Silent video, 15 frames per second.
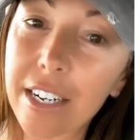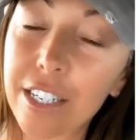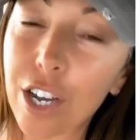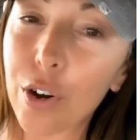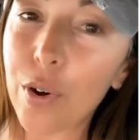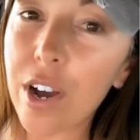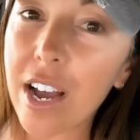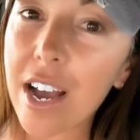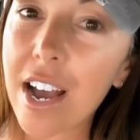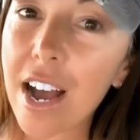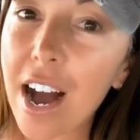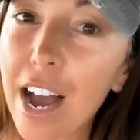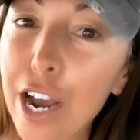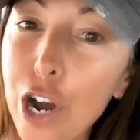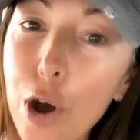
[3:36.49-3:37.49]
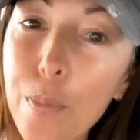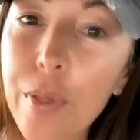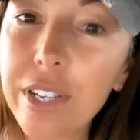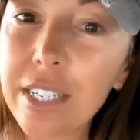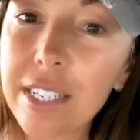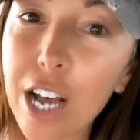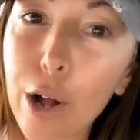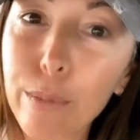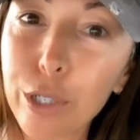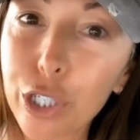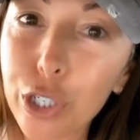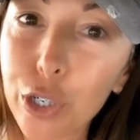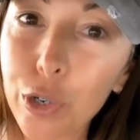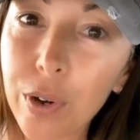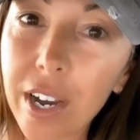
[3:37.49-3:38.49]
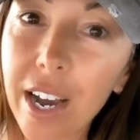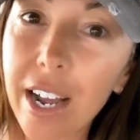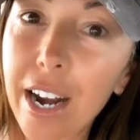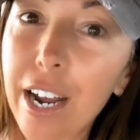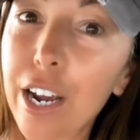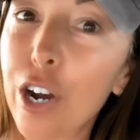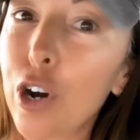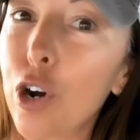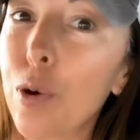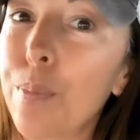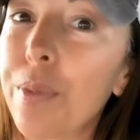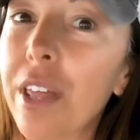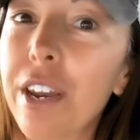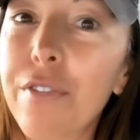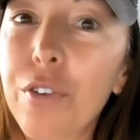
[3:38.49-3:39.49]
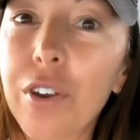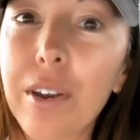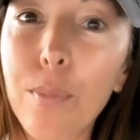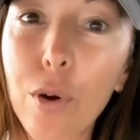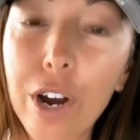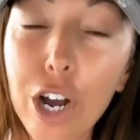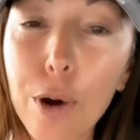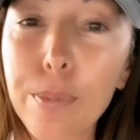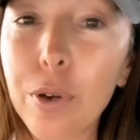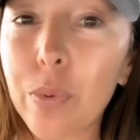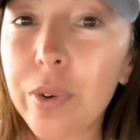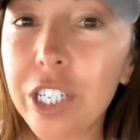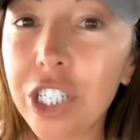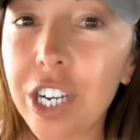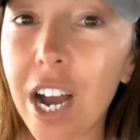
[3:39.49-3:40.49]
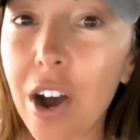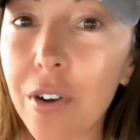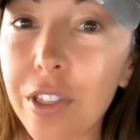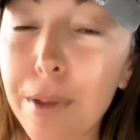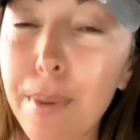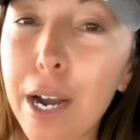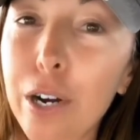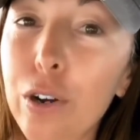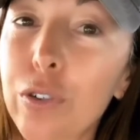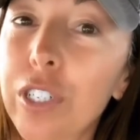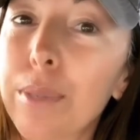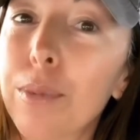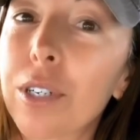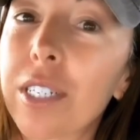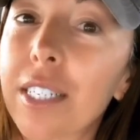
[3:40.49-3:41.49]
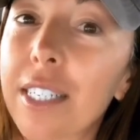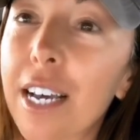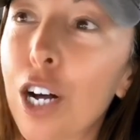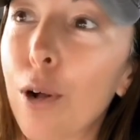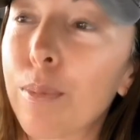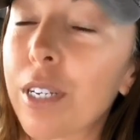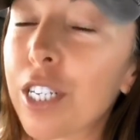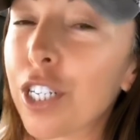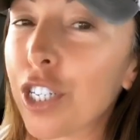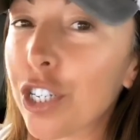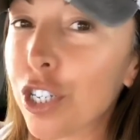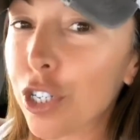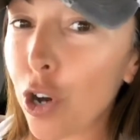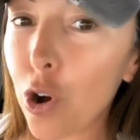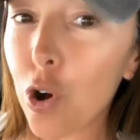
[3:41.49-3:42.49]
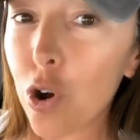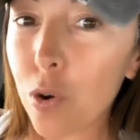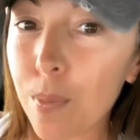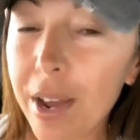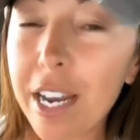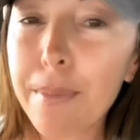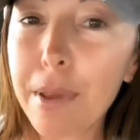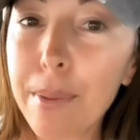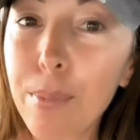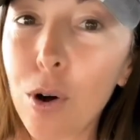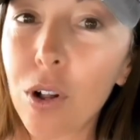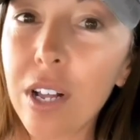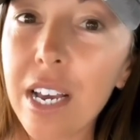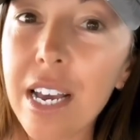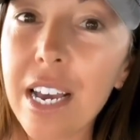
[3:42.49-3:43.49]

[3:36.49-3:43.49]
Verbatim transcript: So I hope this has helped you, and I hope that if you need more help, you'll reach out. The macros ebook has helped so many people.